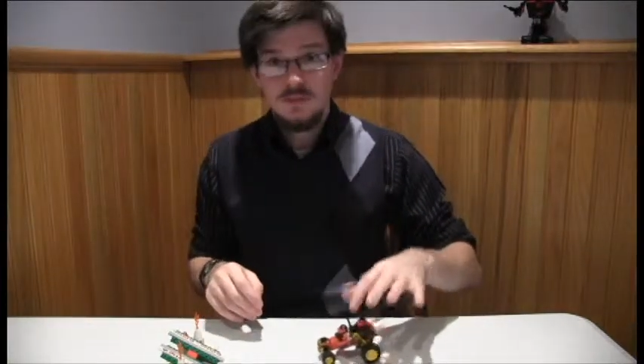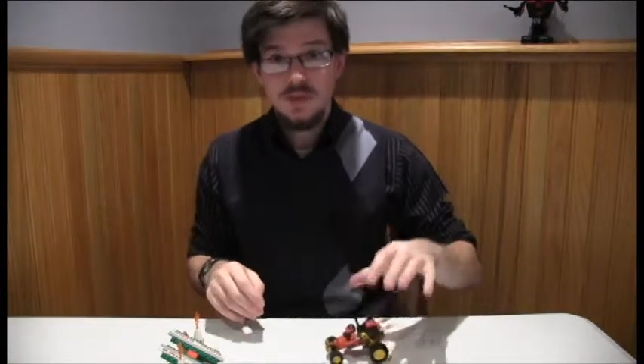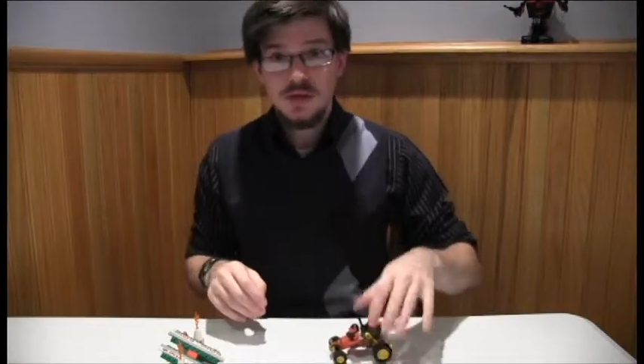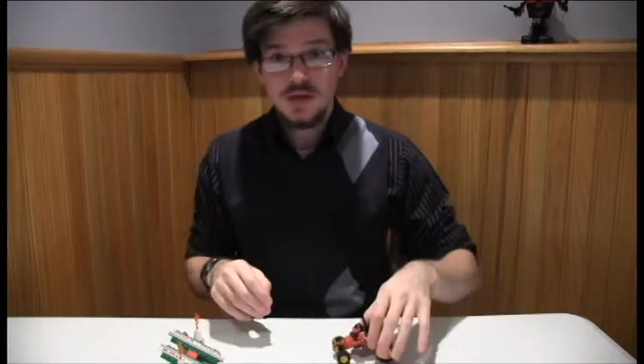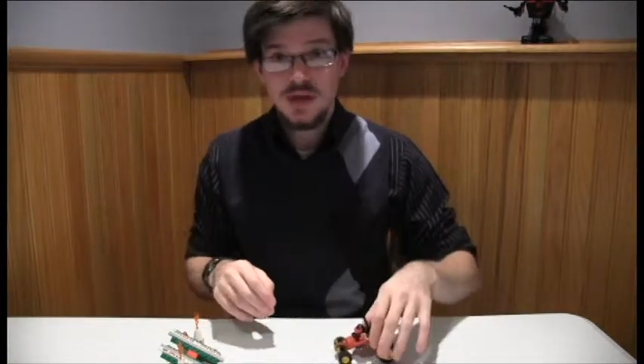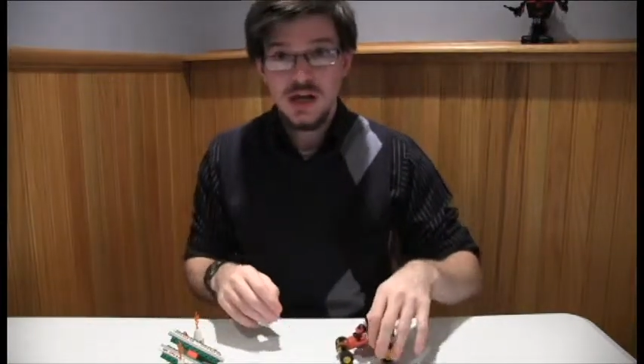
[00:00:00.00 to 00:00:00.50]

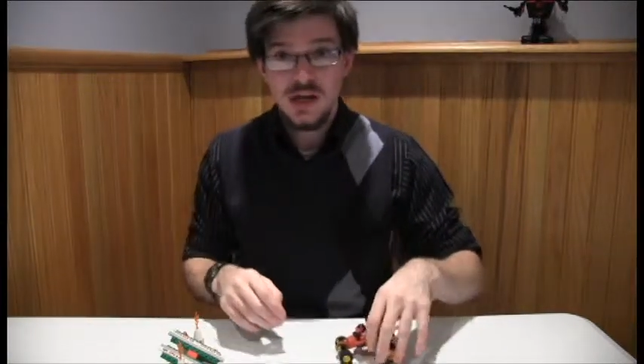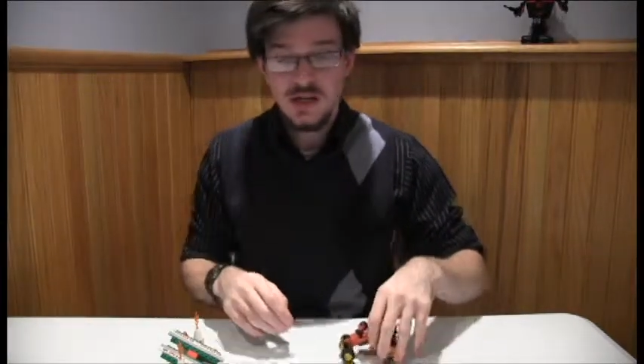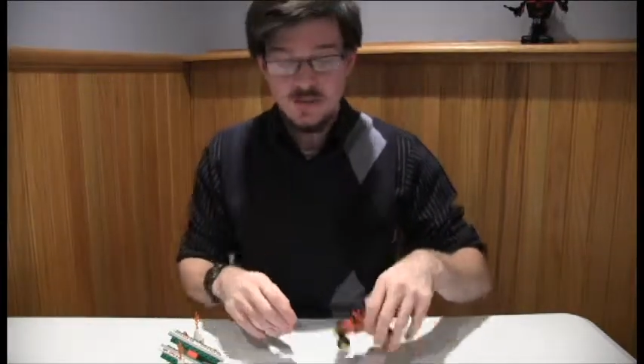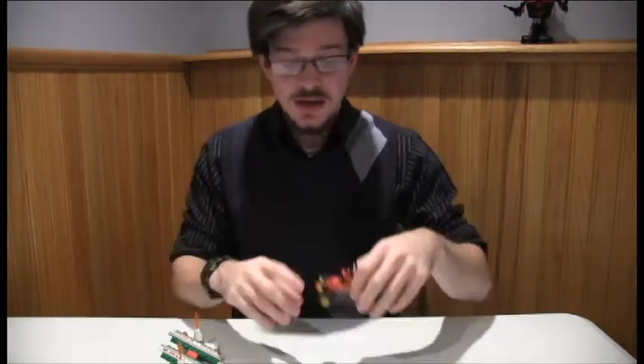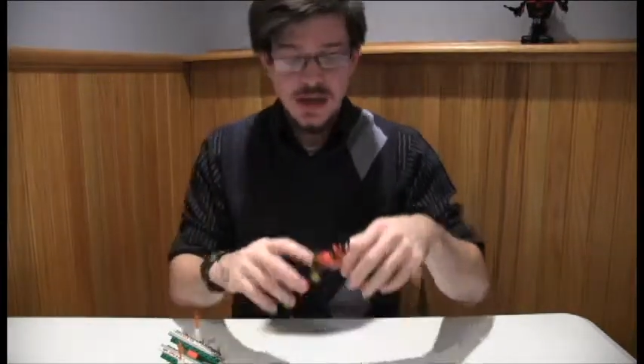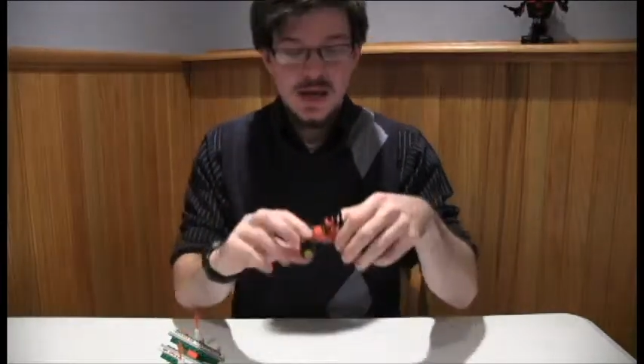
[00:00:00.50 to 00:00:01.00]
push on it
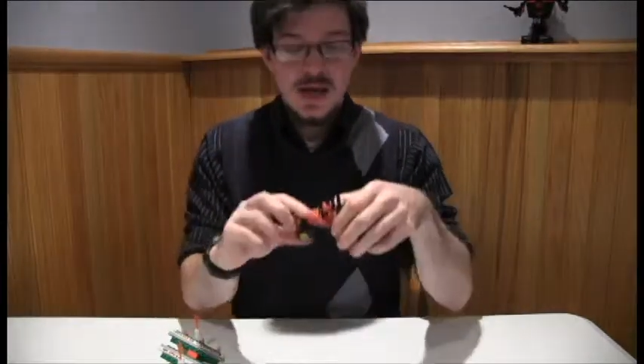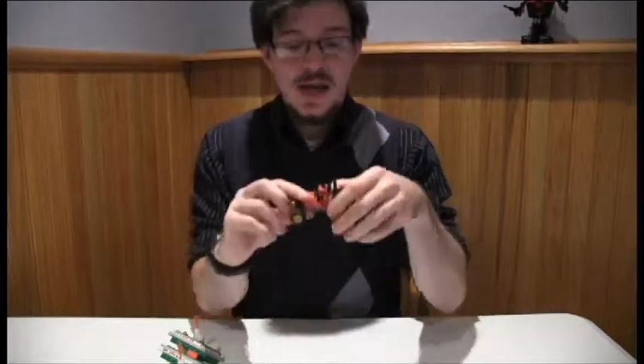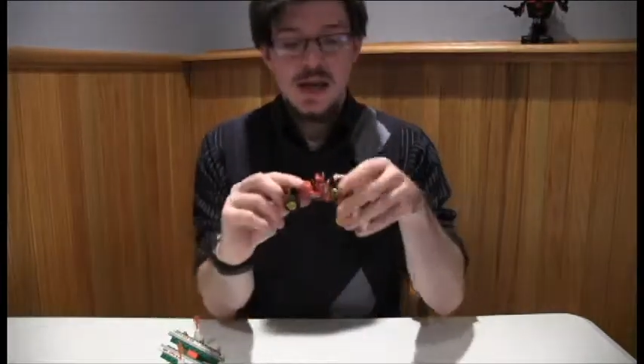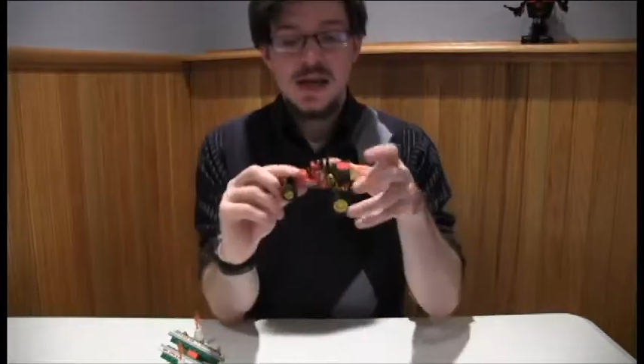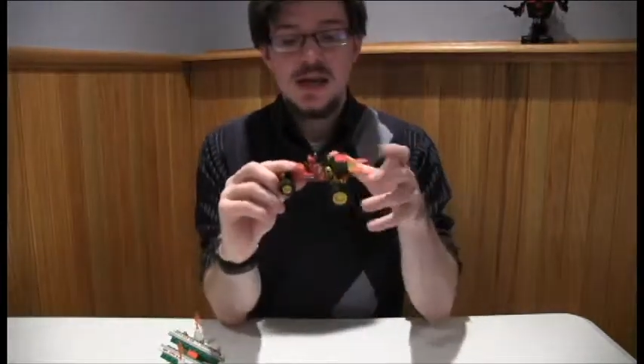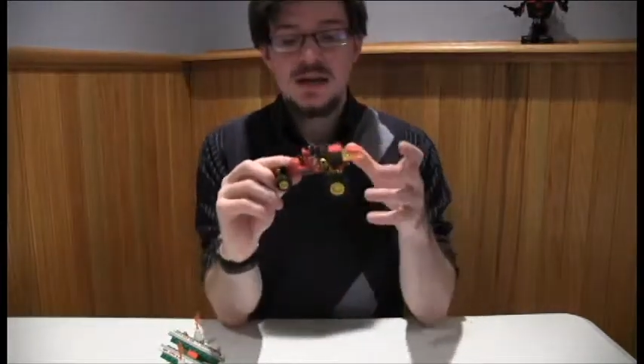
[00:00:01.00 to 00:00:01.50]

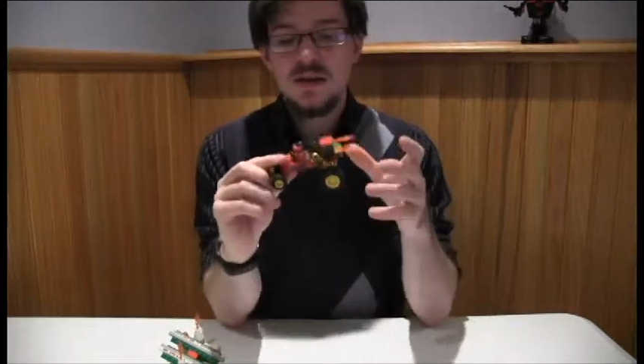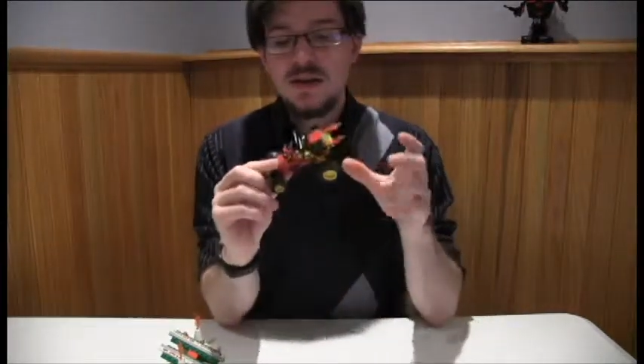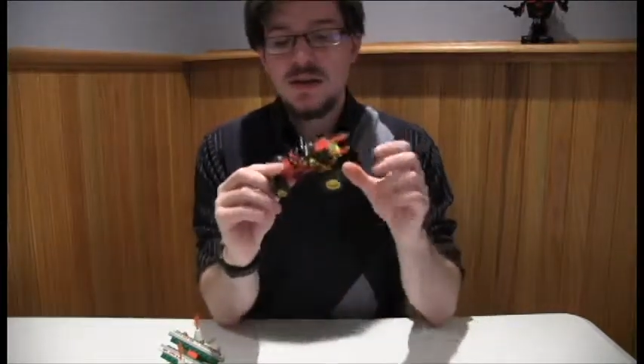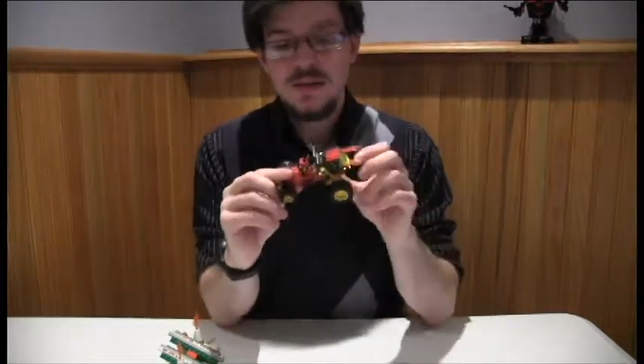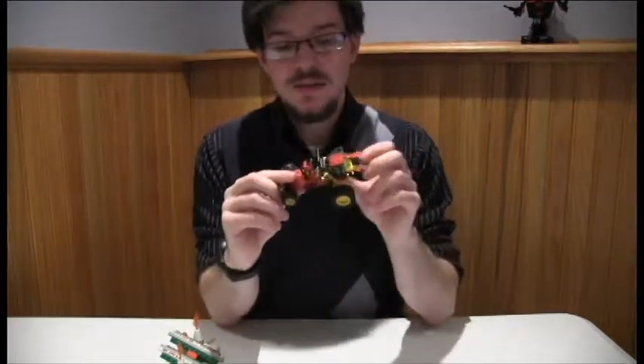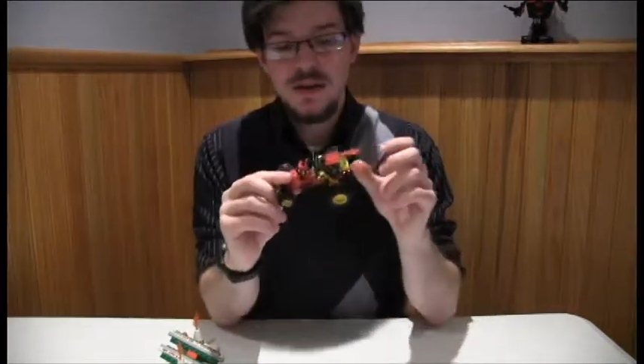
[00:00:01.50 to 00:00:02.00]
and
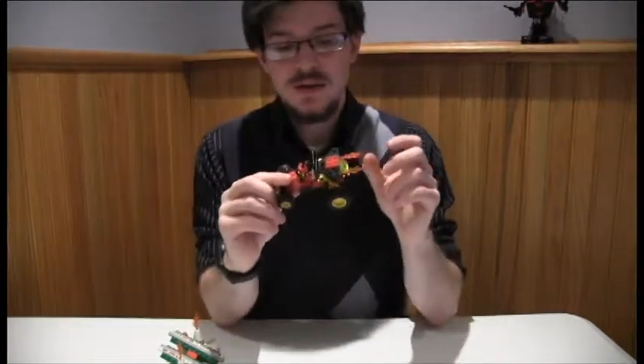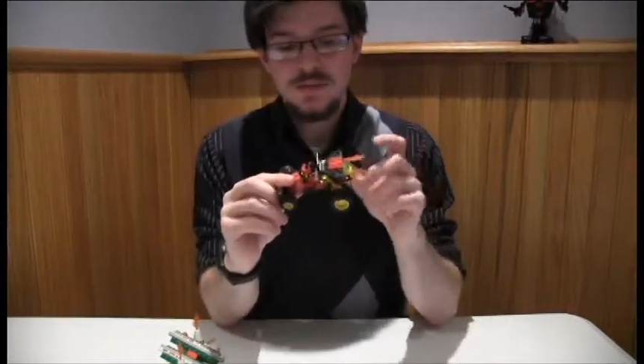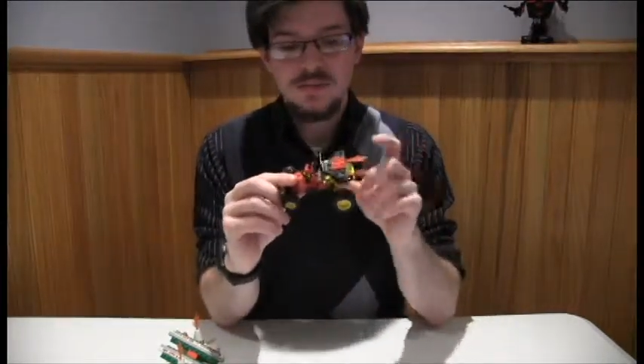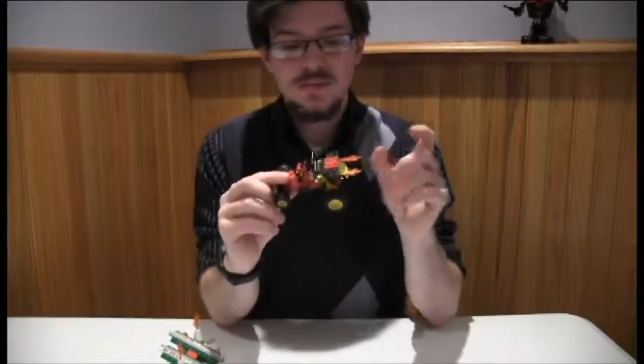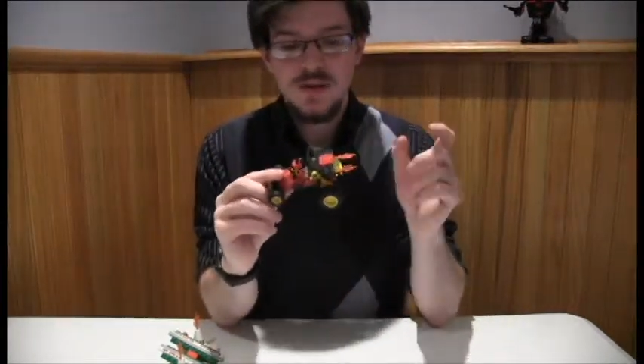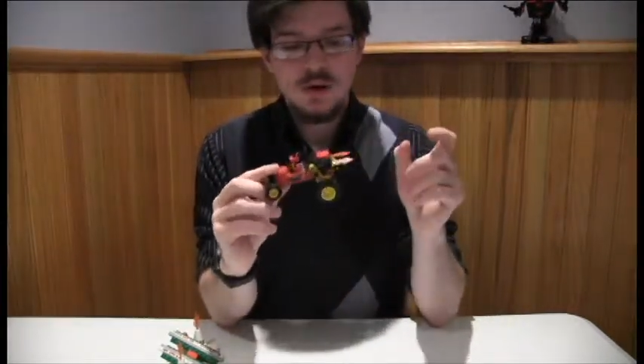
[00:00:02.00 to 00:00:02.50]
they'll
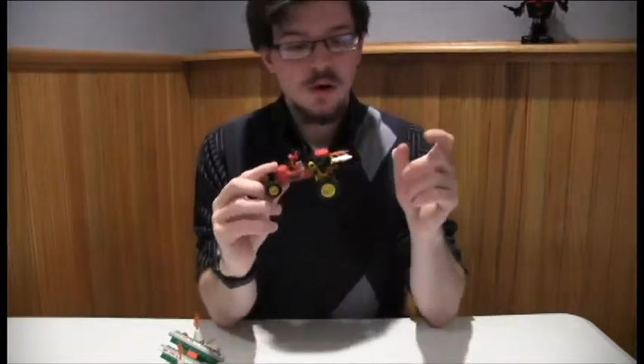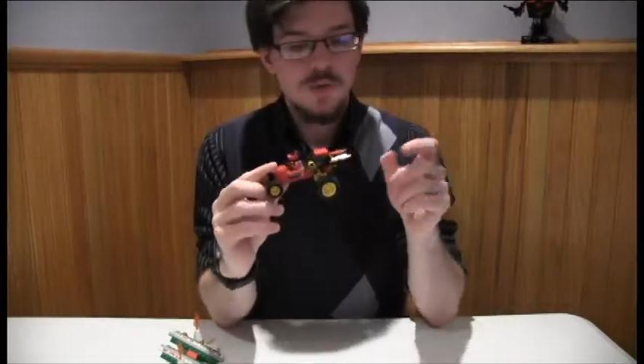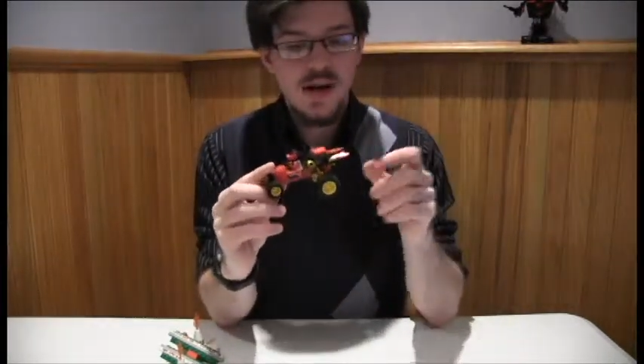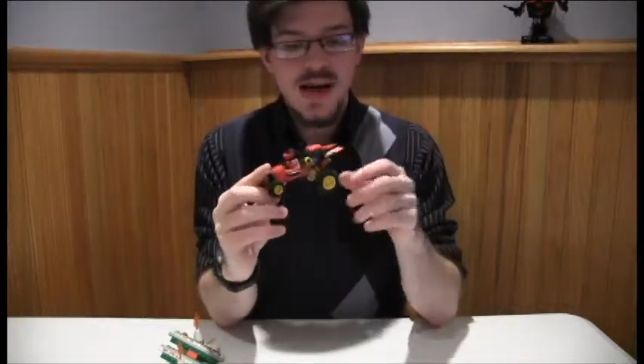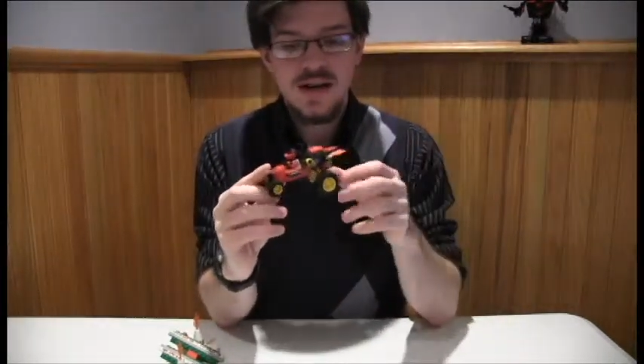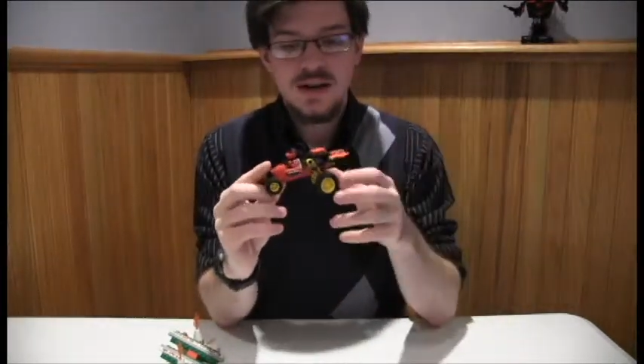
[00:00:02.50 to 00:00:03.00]
go
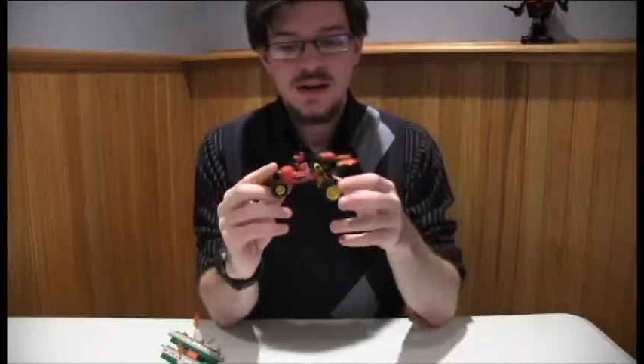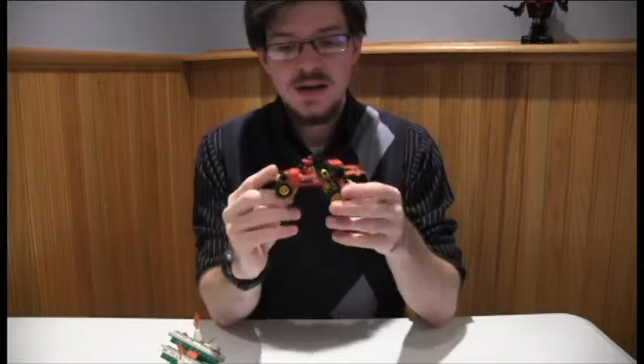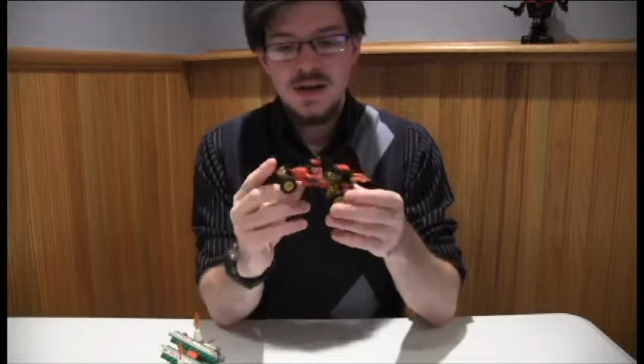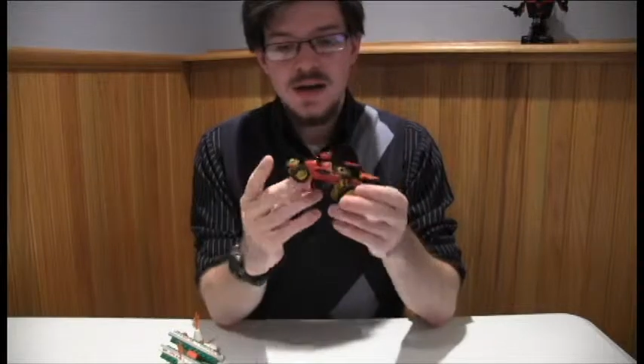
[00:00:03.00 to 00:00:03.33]
back.